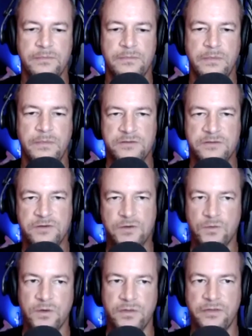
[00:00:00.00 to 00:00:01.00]
in tune
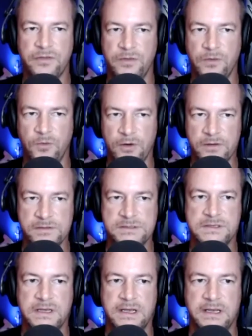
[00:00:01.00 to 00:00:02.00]
with the words
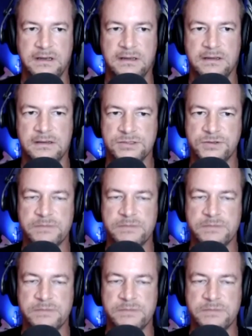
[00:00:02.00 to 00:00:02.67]
and the script.